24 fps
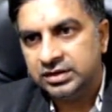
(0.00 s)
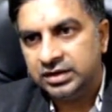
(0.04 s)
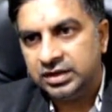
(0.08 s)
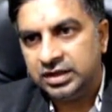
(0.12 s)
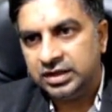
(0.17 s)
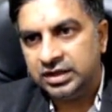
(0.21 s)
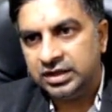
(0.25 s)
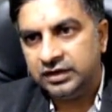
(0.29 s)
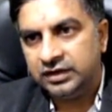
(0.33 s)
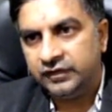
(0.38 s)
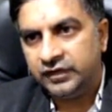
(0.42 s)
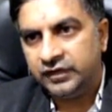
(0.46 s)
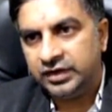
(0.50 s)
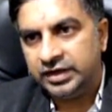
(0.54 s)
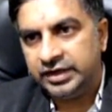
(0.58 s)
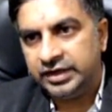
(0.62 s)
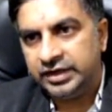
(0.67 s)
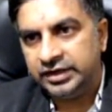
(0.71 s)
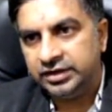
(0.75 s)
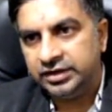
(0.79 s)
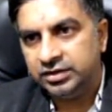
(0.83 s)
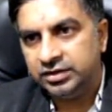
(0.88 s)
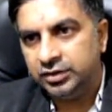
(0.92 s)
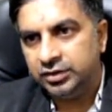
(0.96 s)
alpha,
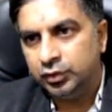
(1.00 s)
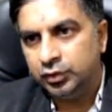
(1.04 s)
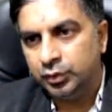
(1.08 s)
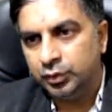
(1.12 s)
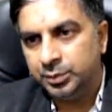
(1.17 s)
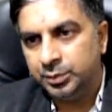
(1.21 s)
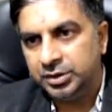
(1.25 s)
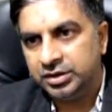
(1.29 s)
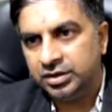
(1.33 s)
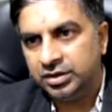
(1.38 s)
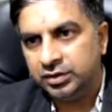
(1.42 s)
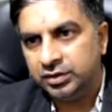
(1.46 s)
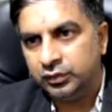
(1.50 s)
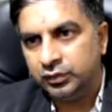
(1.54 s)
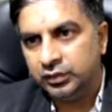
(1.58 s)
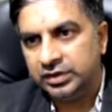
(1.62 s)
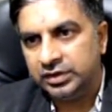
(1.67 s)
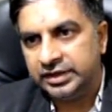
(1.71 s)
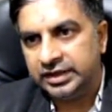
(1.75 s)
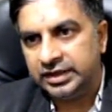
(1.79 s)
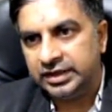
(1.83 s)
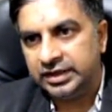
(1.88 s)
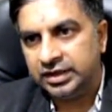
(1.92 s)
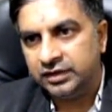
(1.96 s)
and in denominator you will
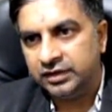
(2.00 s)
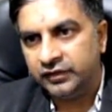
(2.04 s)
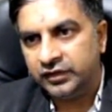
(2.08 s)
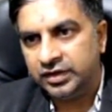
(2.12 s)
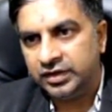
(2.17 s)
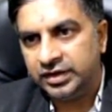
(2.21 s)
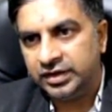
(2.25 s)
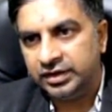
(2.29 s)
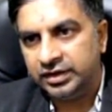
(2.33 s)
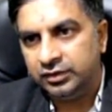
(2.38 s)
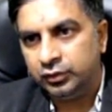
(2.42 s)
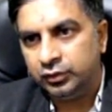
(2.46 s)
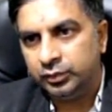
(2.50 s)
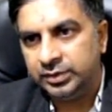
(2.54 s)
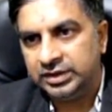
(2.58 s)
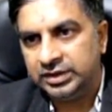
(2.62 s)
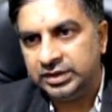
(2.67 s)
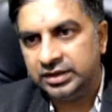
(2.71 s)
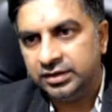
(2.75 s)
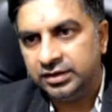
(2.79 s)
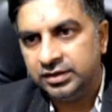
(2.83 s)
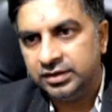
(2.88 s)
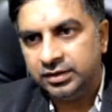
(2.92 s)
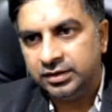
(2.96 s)
get alpha into beta.
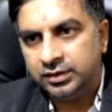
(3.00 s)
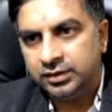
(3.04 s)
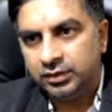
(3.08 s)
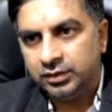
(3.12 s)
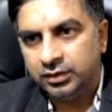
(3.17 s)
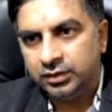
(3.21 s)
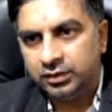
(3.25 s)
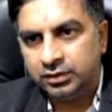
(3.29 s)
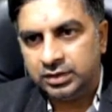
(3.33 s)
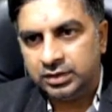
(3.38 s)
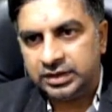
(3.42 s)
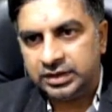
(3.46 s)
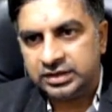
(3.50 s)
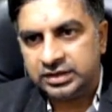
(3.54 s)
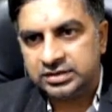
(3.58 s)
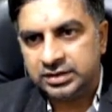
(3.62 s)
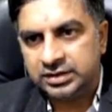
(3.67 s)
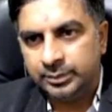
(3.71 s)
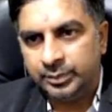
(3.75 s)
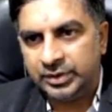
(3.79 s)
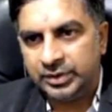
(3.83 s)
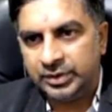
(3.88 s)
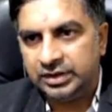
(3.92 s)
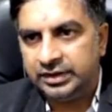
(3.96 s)
Okay,
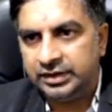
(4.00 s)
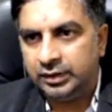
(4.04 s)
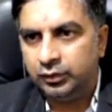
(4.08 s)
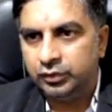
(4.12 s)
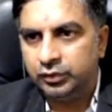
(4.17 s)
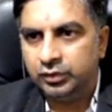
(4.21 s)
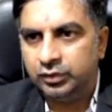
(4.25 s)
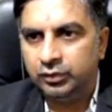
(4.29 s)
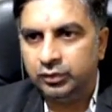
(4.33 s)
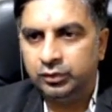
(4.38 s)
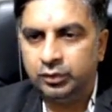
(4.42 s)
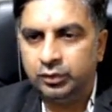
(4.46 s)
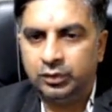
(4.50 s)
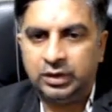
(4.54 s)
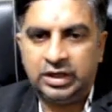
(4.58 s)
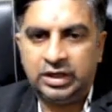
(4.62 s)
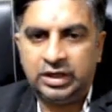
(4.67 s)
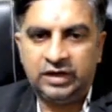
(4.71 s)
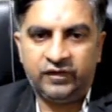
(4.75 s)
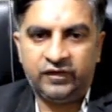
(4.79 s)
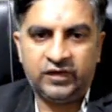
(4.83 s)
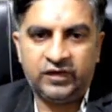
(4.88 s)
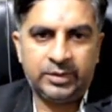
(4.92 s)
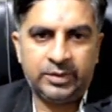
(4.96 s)
simple. Now you know
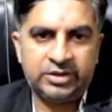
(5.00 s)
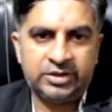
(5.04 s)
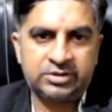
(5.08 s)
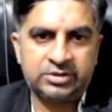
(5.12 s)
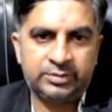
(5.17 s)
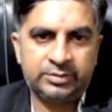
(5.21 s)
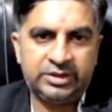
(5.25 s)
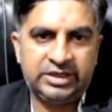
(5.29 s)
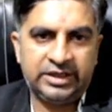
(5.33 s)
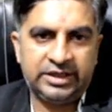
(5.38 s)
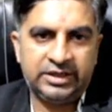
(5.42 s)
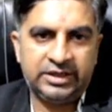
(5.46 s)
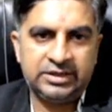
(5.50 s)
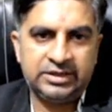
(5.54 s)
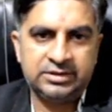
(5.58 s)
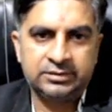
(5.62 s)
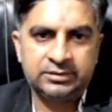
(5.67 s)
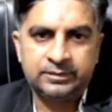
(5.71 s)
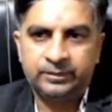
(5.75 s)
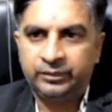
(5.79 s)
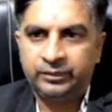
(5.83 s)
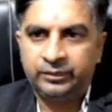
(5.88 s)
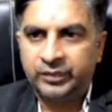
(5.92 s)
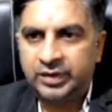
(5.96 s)
alpha plus beta is
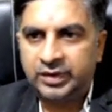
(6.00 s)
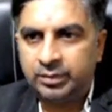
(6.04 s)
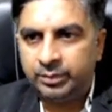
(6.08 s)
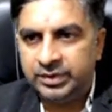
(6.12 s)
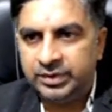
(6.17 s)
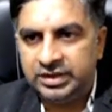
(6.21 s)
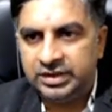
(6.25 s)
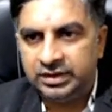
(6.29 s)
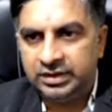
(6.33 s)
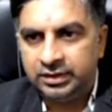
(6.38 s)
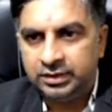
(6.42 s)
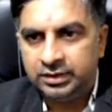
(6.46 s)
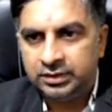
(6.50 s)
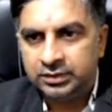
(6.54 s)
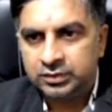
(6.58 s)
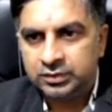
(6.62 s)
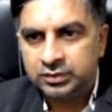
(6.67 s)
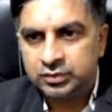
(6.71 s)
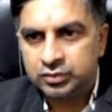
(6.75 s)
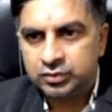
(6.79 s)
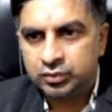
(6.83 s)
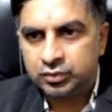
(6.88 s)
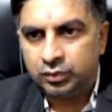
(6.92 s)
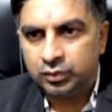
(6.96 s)
p,
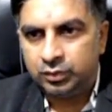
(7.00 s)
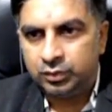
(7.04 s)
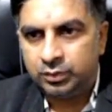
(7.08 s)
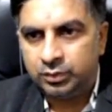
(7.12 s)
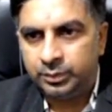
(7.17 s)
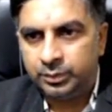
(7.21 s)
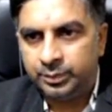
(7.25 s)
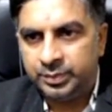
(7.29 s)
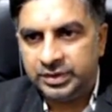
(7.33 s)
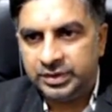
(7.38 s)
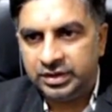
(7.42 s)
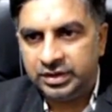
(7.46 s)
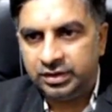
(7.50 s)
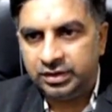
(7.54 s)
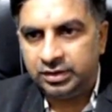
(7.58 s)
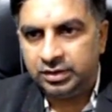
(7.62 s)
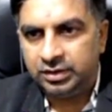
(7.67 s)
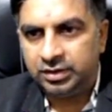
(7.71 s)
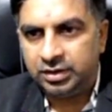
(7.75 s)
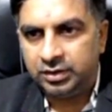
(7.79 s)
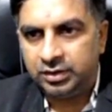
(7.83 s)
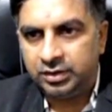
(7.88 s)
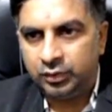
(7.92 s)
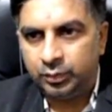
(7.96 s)
so p in
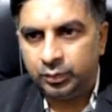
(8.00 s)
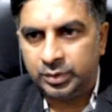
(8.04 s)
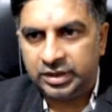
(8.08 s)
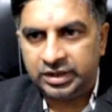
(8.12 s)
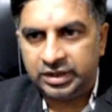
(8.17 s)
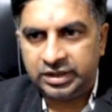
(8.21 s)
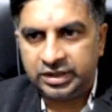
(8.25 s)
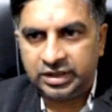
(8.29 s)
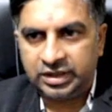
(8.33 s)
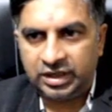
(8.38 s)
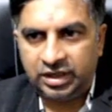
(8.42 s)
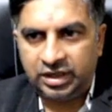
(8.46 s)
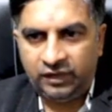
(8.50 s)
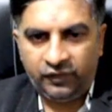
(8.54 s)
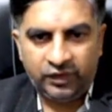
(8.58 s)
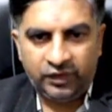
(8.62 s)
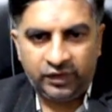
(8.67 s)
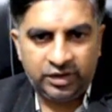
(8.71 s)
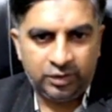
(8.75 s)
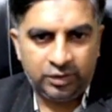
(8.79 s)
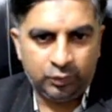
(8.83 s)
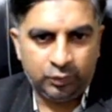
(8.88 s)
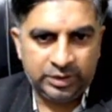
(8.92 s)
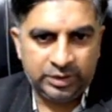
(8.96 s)
the numerator, alpha
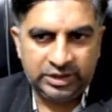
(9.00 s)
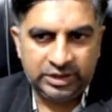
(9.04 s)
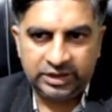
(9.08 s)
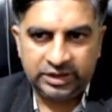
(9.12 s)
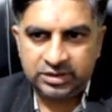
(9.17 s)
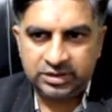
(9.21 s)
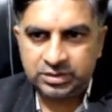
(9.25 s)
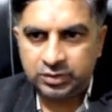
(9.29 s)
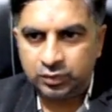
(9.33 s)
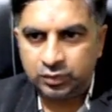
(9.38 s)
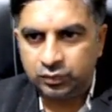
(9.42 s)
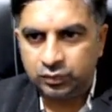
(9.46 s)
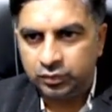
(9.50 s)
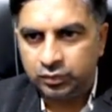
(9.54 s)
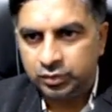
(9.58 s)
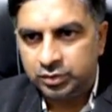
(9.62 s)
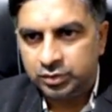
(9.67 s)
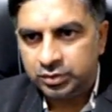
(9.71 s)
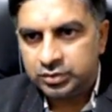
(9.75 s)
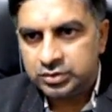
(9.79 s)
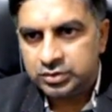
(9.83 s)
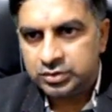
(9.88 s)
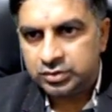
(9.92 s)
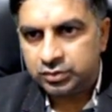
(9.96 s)
into beta is q,
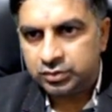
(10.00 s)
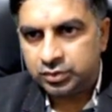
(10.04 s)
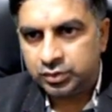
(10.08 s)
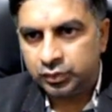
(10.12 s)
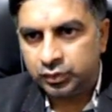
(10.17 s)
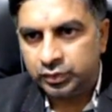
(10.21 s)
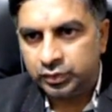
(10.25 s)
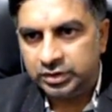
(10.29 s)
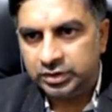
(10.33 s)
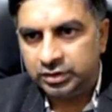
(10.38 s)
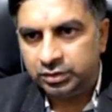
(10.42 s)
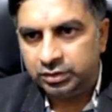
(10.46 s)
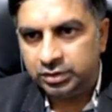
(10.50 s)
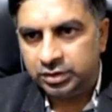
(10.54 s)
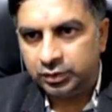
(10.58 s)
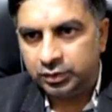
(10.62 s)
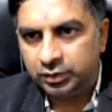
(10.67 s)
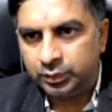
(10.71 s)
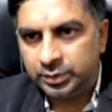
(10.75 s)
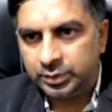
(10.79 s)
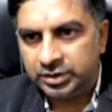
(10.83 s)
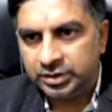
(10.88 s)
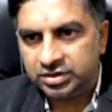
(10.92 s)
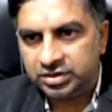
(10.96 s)
so q into
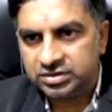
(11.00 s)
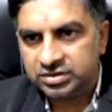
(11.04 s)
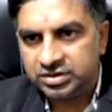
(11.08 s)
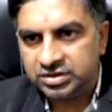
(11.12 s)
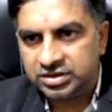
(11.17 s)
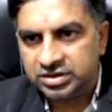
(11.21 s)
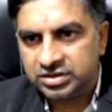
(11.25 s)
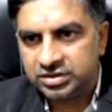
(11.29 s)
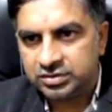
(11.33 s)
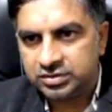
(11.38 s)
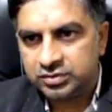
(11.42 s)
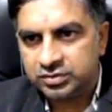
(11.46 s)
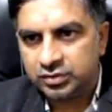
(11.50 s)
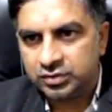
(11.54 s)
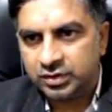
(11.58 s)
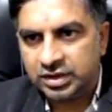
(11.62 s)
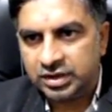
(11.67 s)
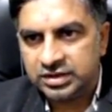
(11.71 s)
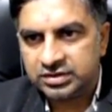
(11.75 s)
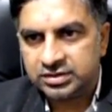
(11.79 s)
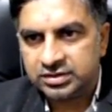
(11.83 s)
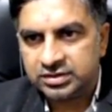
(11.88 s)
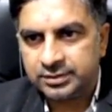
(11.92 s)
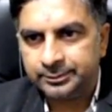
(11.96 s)
denominator. This is your
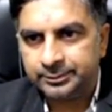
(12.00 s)
answer.